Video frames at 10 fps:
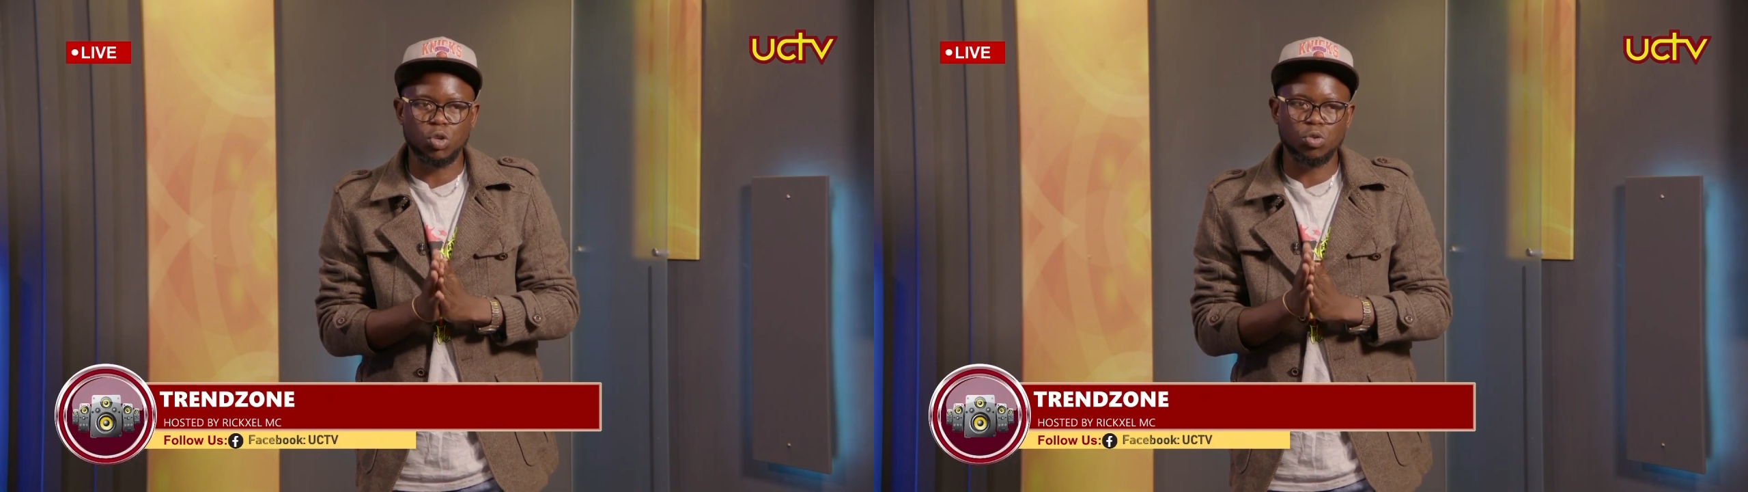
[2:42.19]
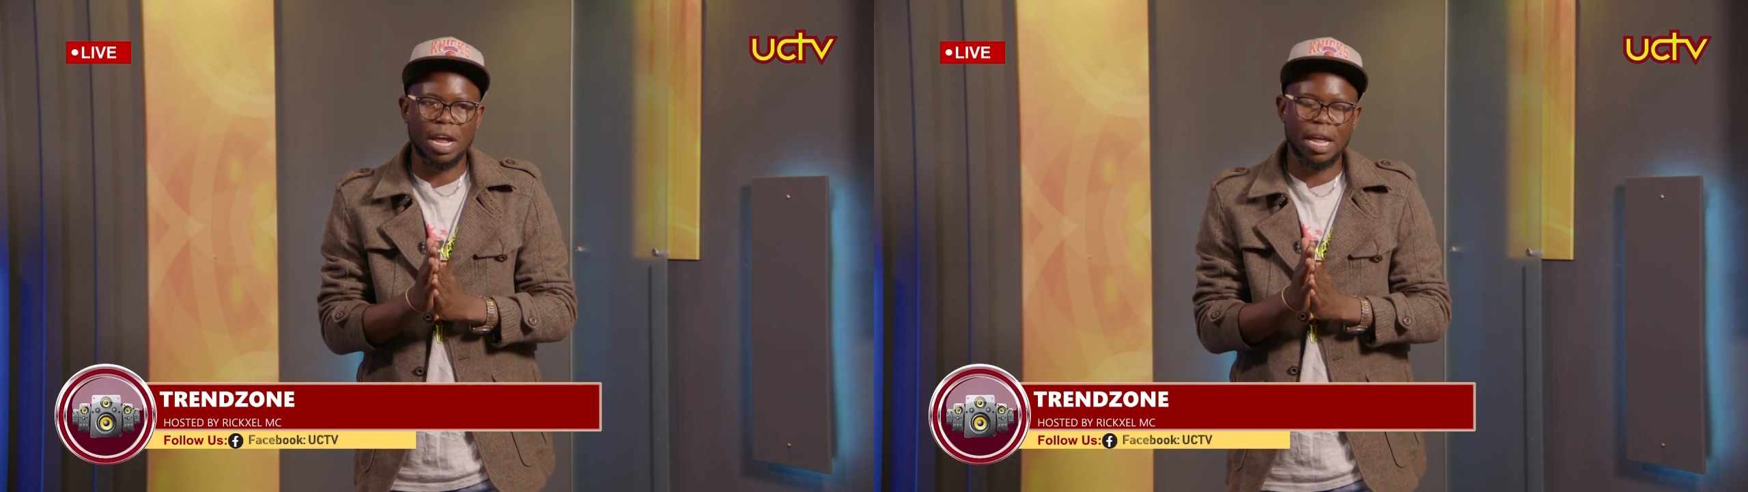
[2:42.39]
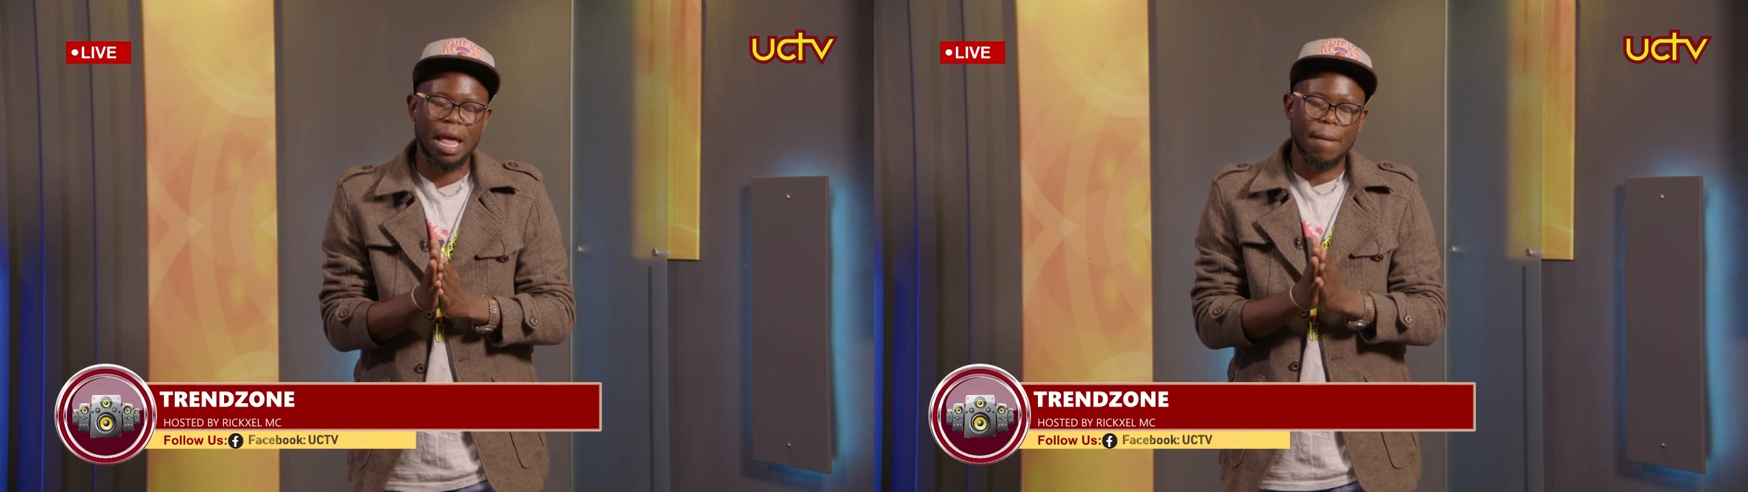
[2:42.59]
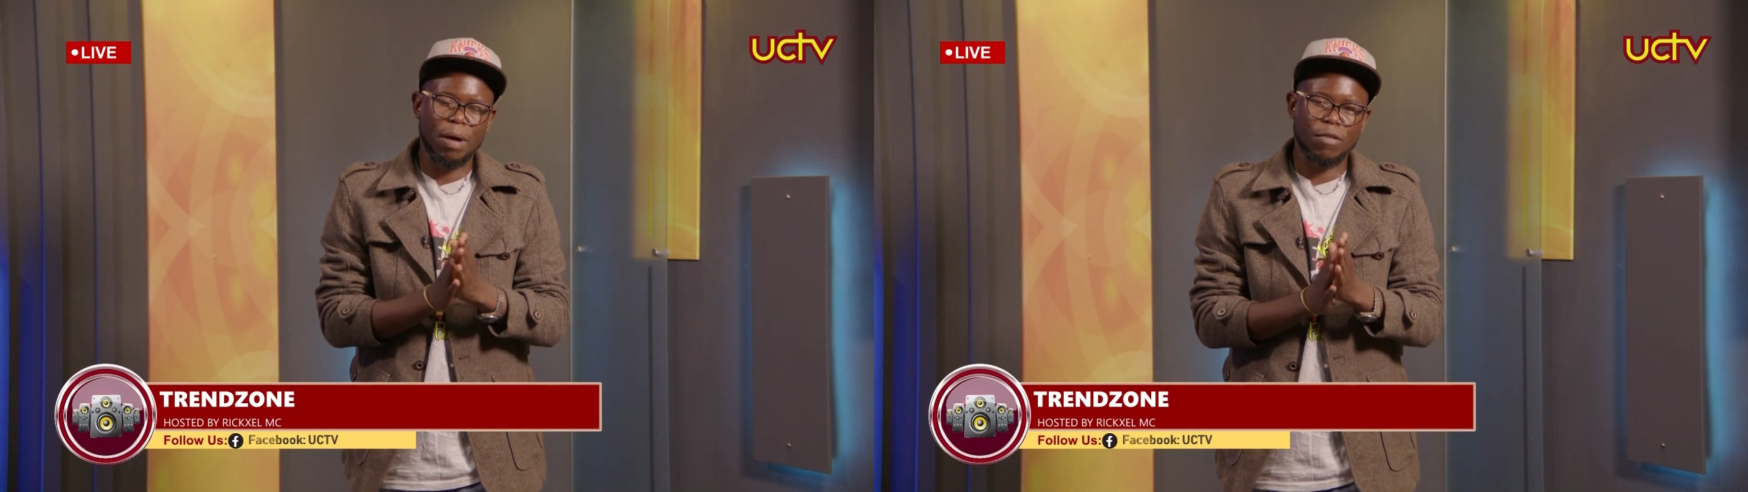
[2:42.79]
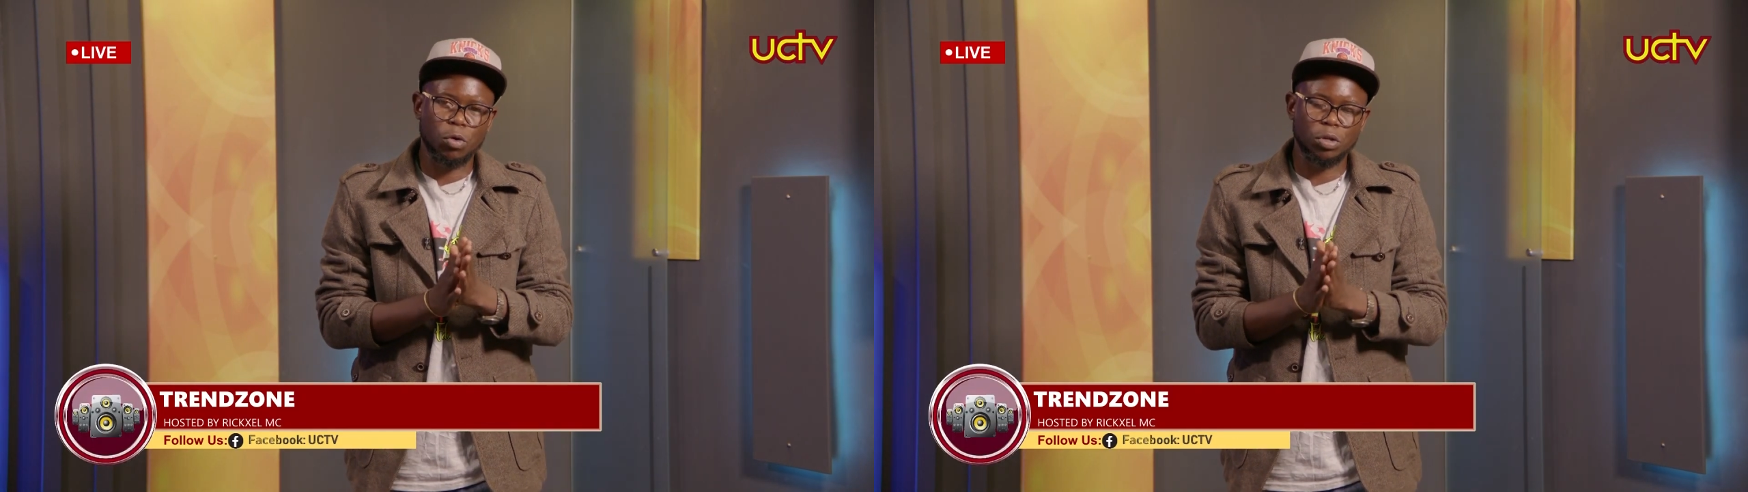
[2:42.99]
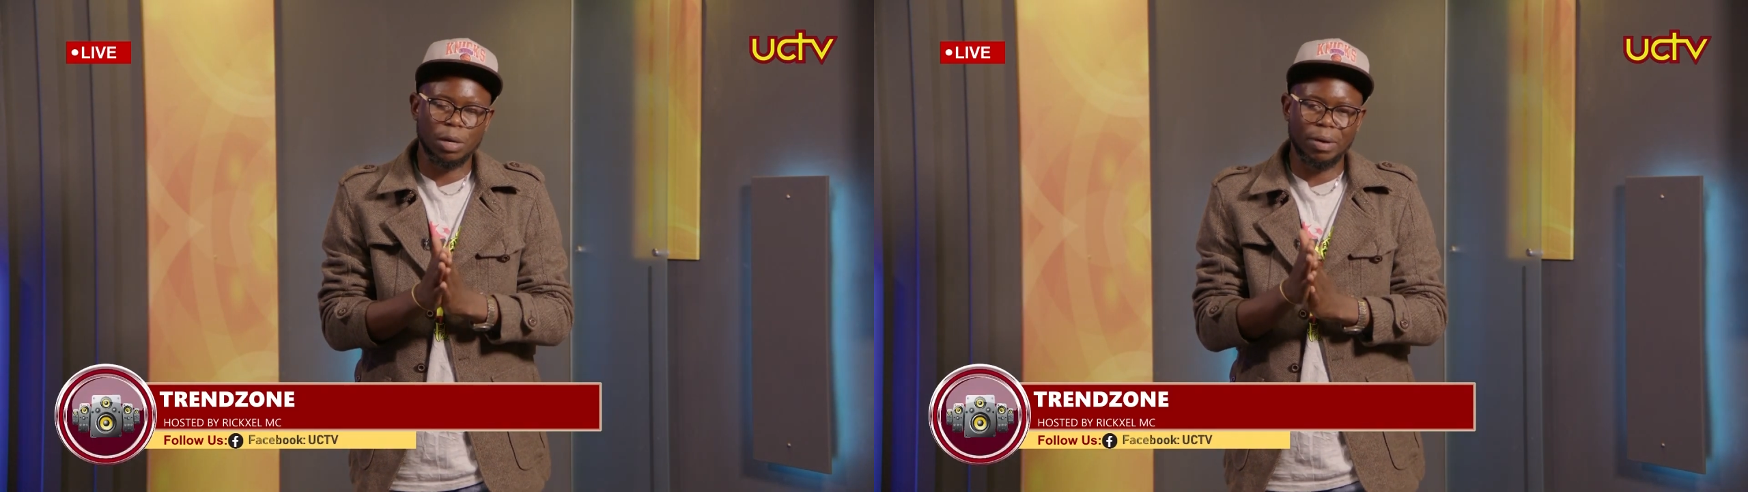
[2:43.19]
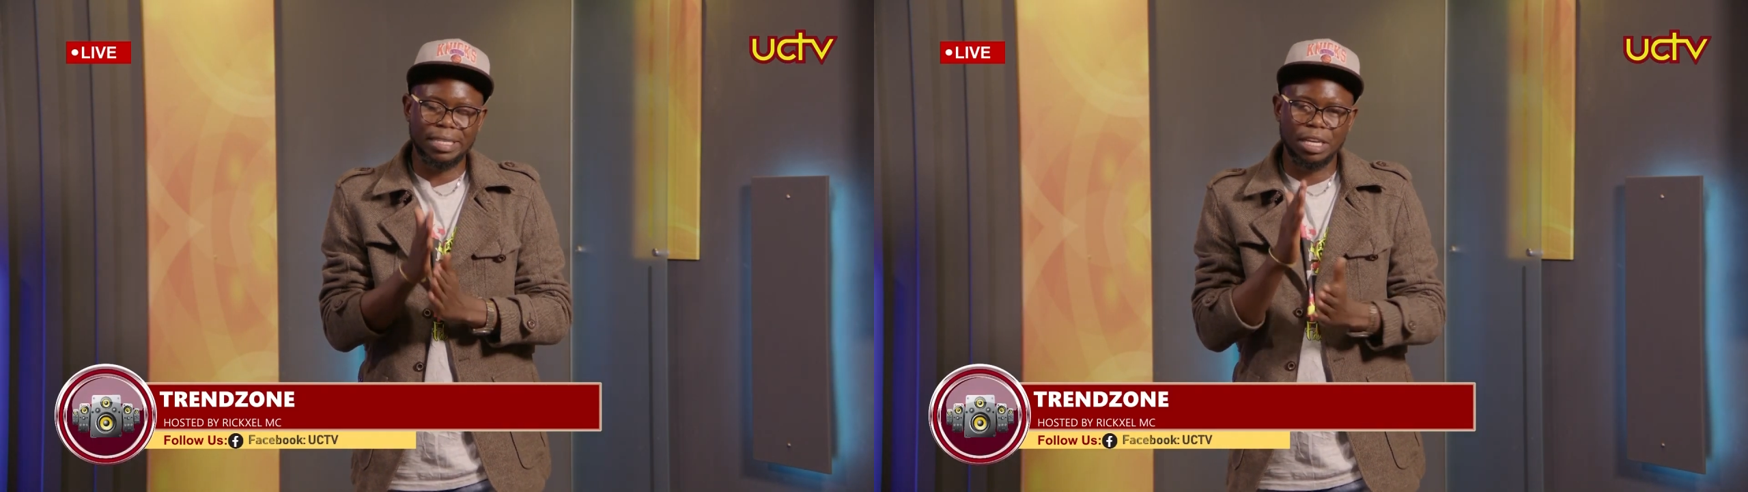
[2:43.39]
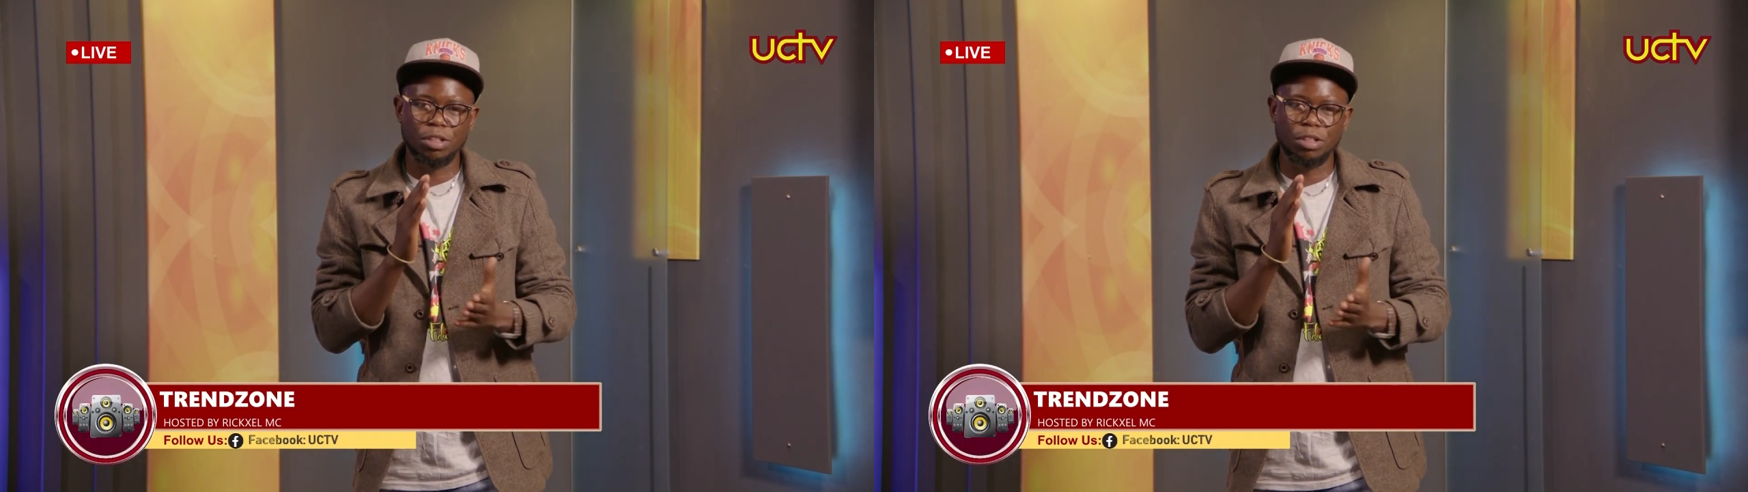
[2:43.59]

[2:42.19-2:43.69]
today. But of course, I want to take you